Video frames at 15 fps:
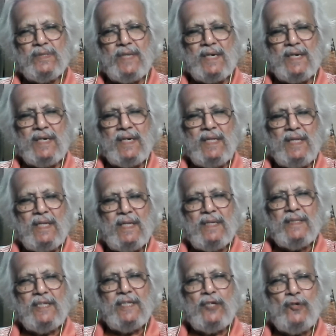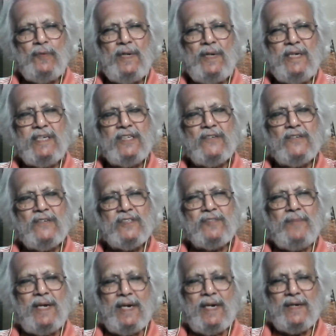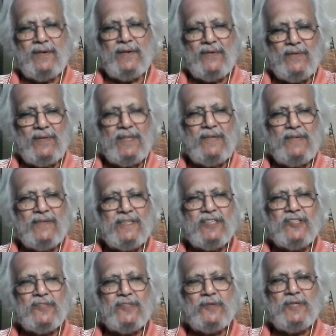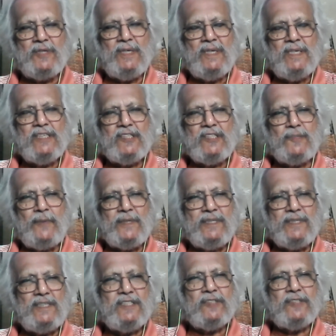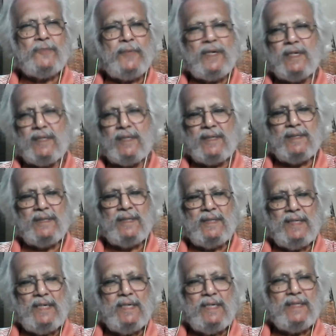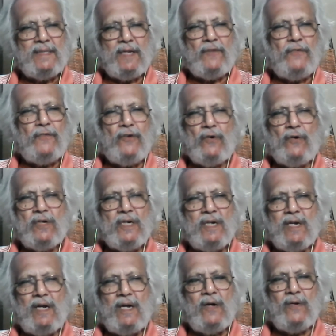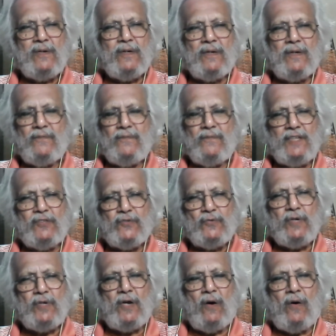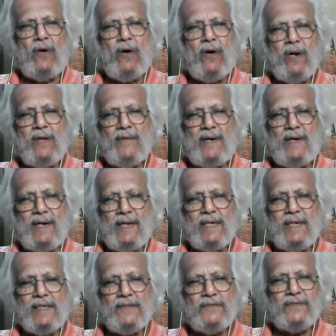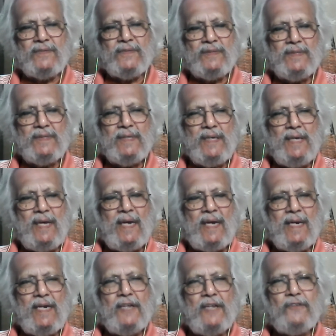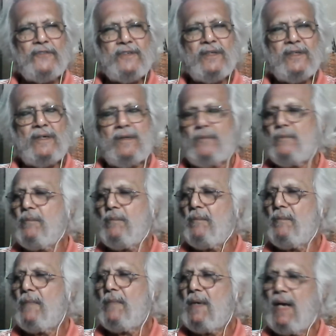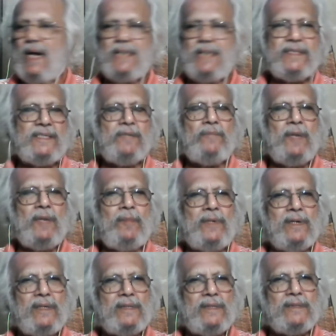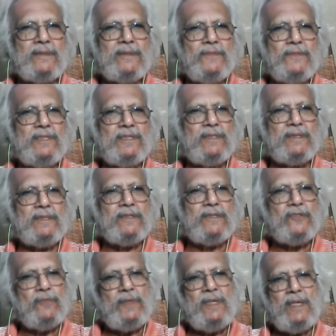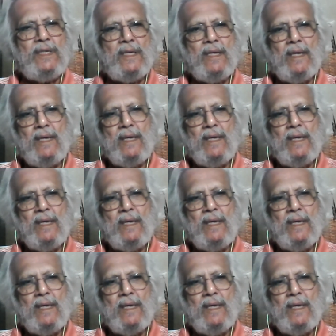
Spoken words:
is that the humility of this man, you know, he was a special spirit that floated around, went through all of our lives and left lasting memories, which is, to me,